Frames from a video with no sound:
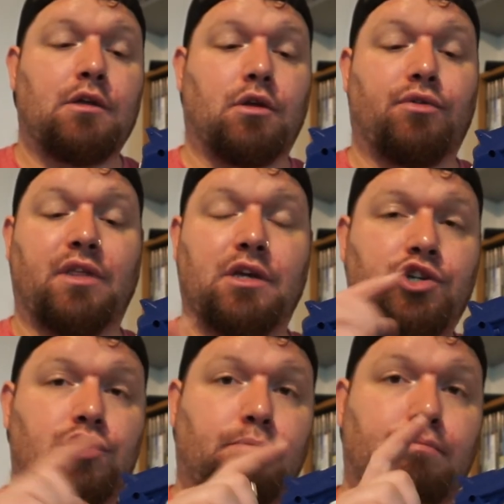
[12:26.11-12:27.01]
So this
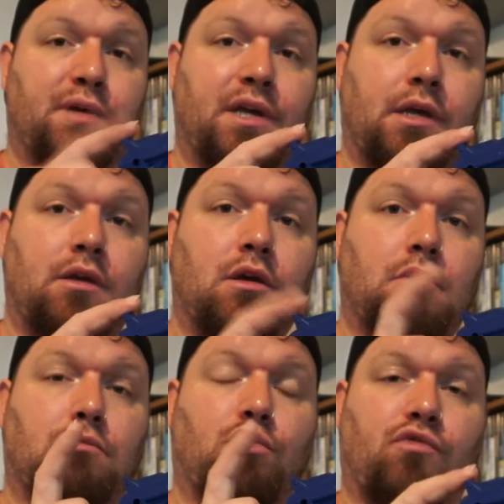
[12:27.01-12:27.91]
should be
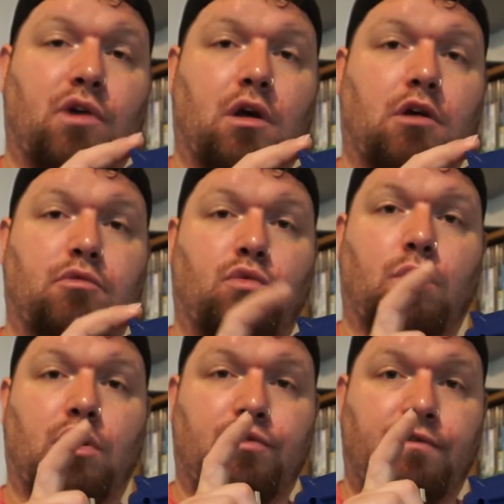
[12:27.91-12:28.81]
more reliable,
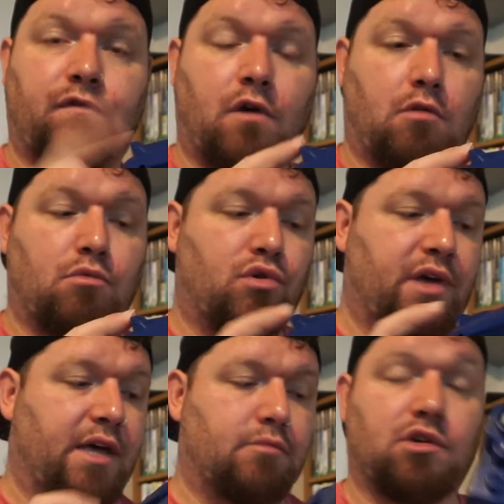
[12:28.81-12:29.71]
work with far more
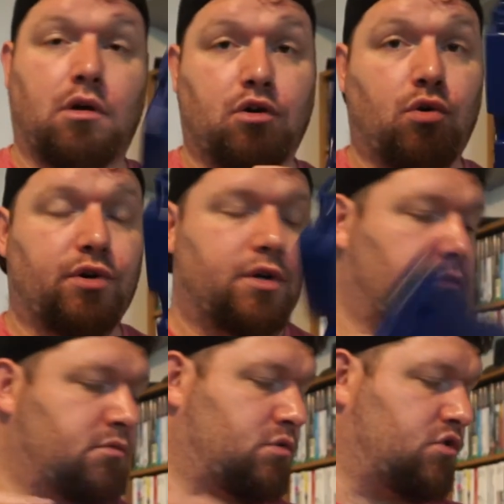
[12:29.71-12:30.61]
games on
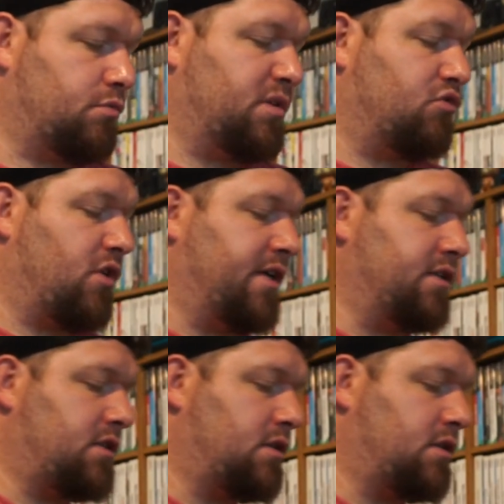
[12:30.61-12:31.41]
coin-ops, which would be great.